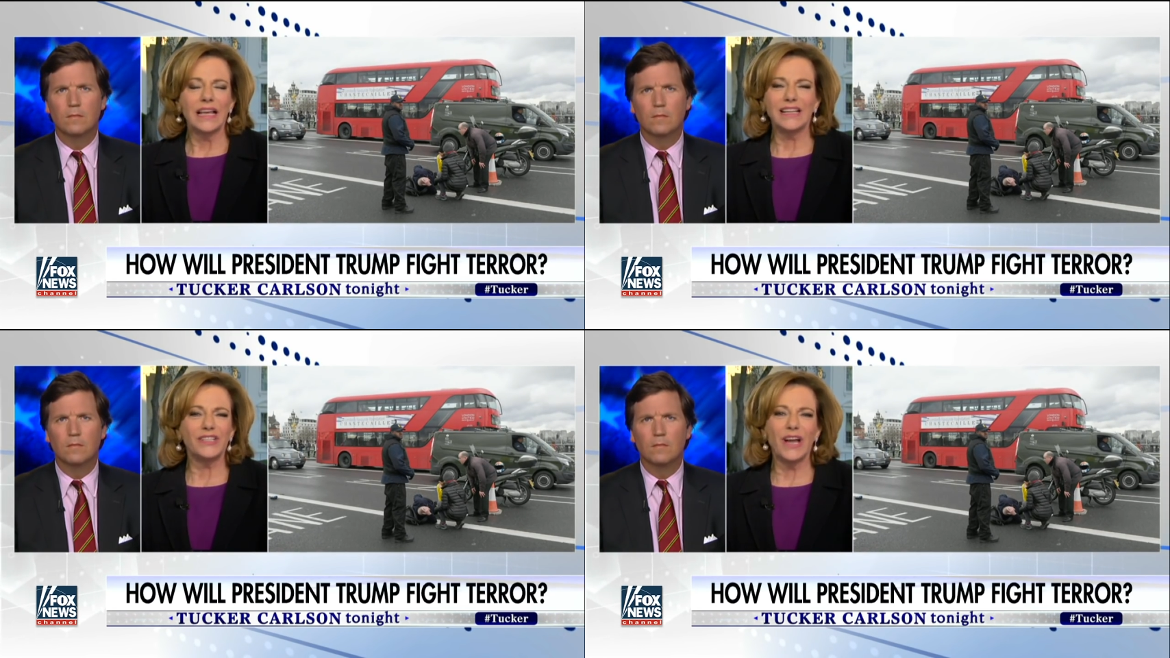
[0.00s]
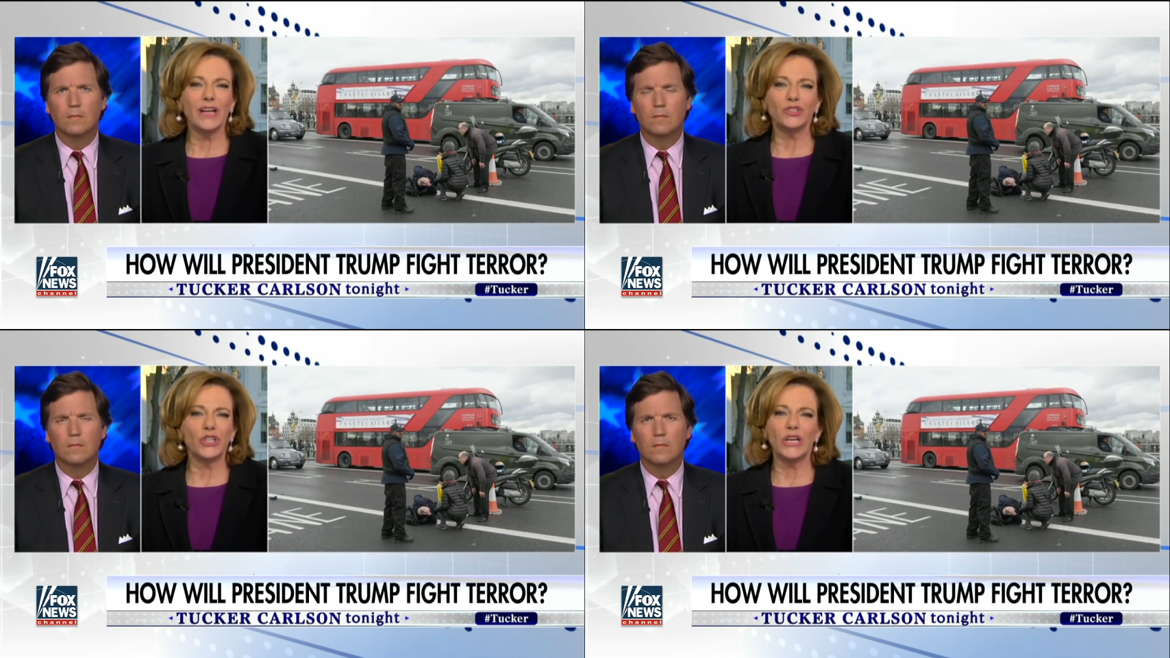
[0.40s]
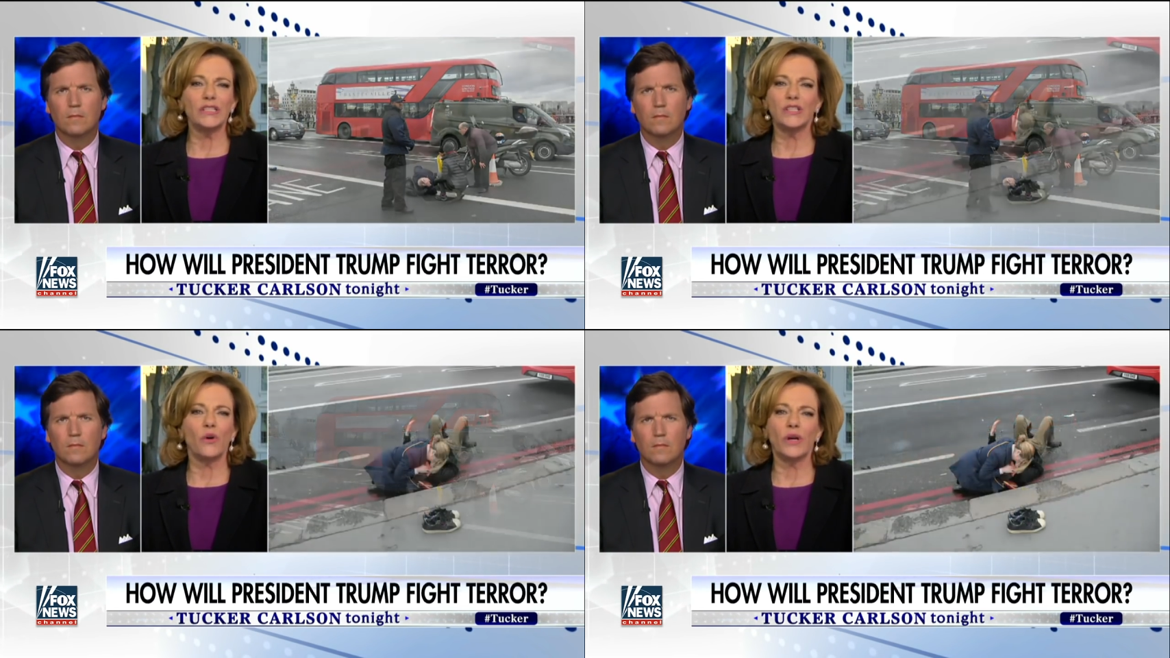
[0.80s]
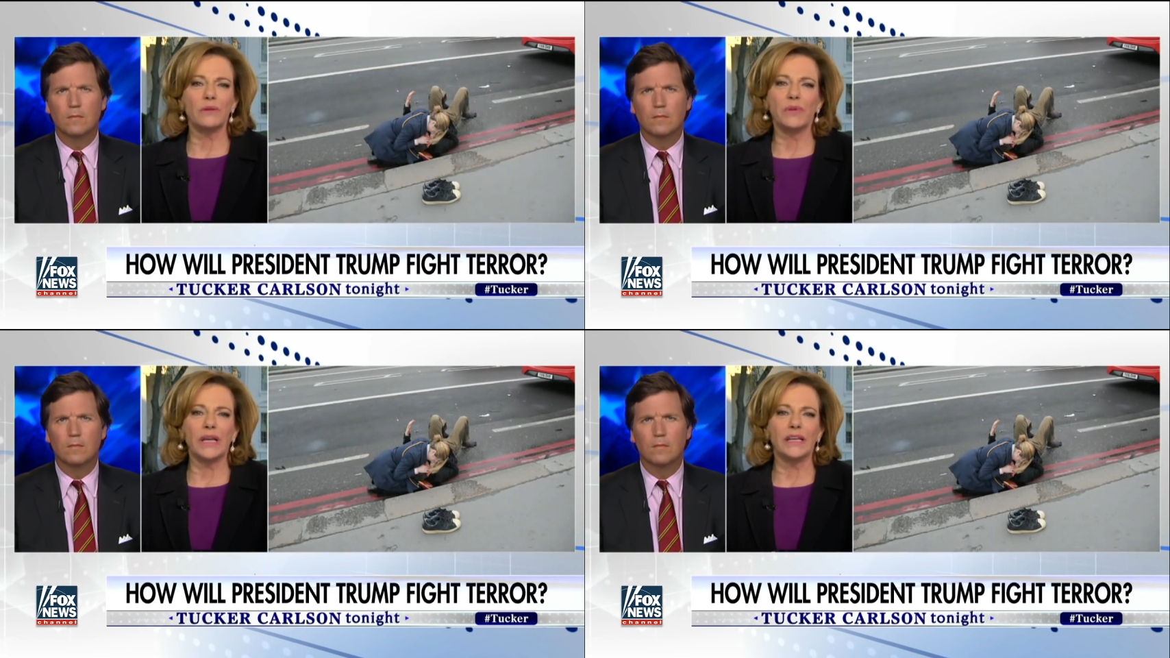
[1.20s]
Speaker 1: It's not just going
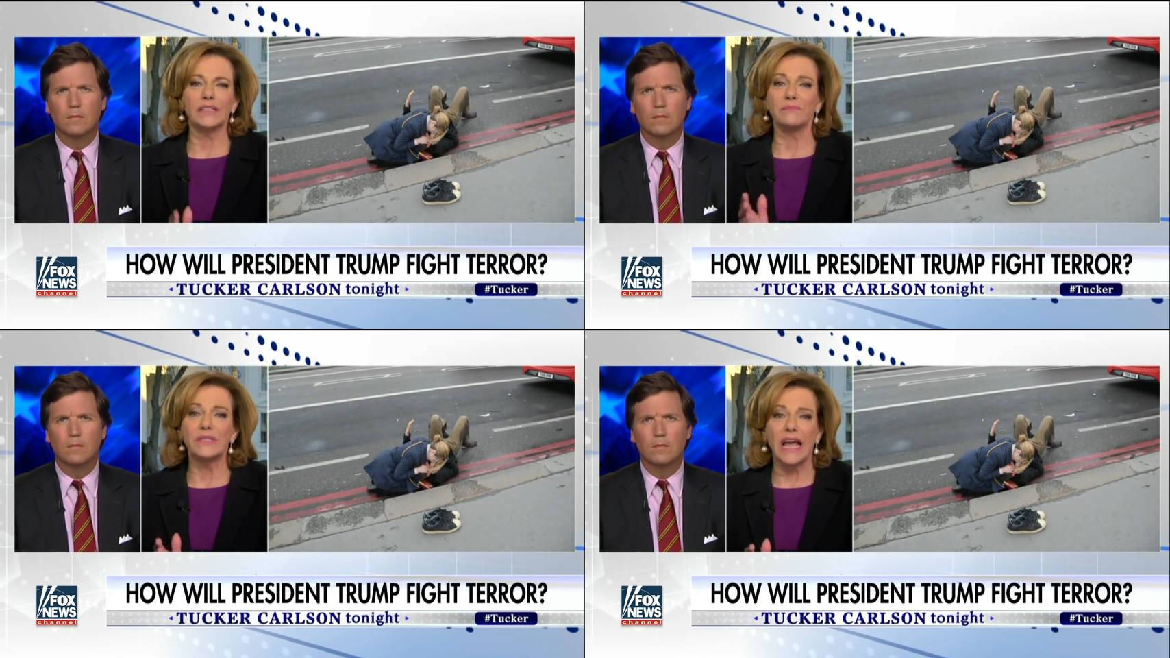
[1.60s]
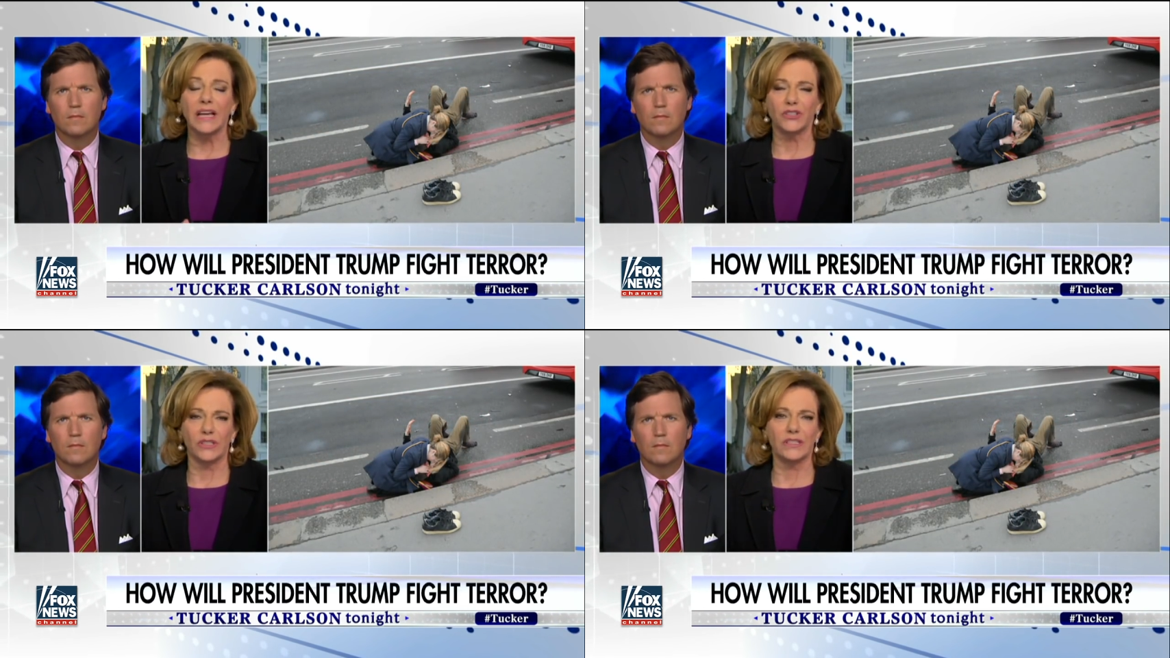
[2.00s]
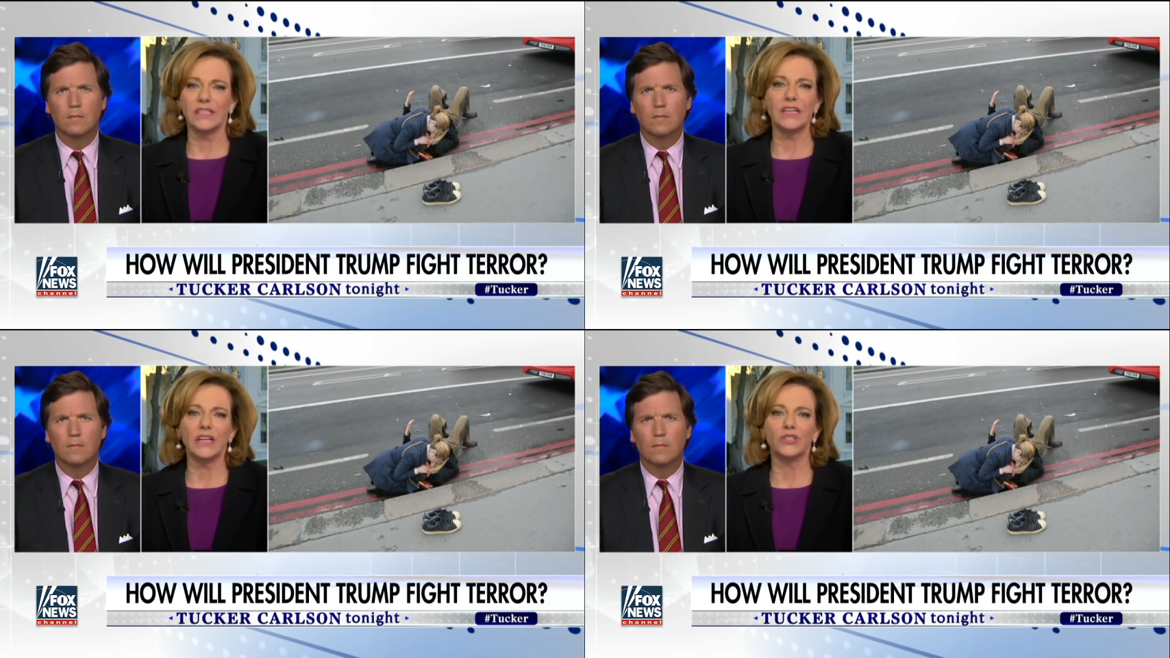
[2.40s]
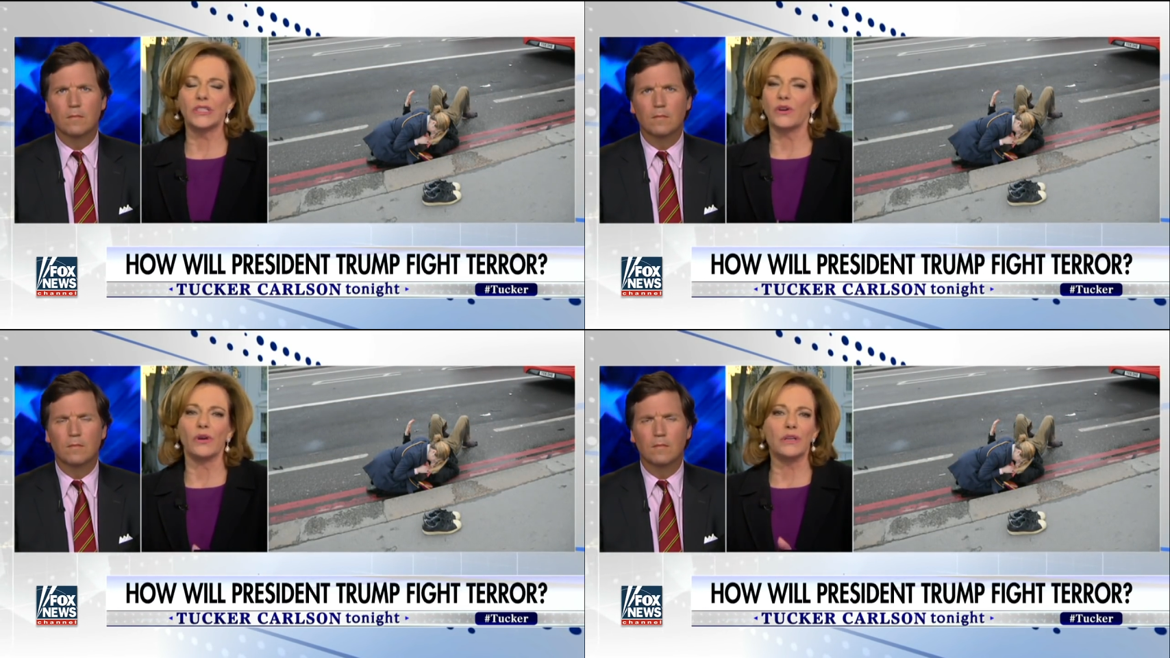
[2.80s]
to be some sanctions. It's not
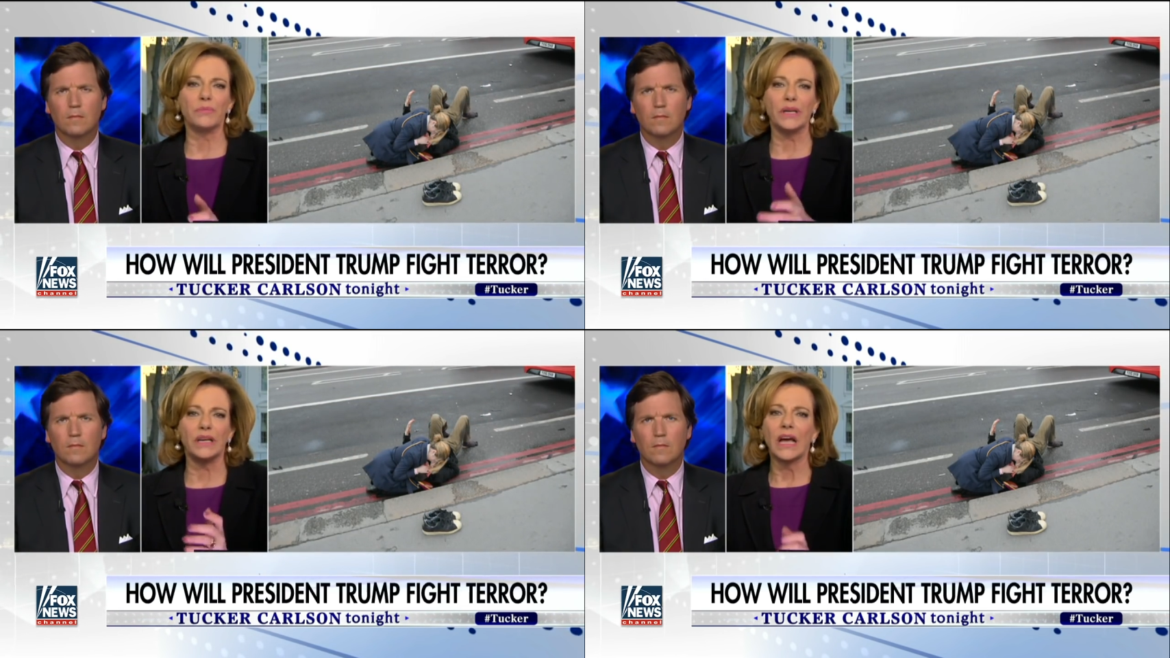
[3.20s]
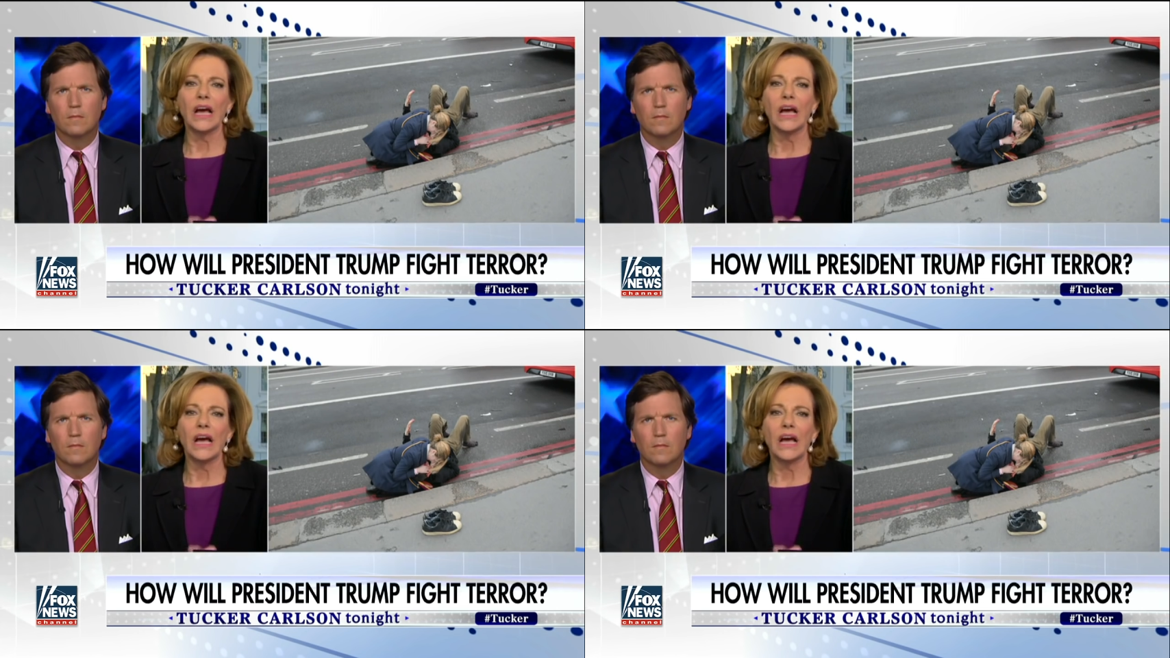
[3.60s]
just going to be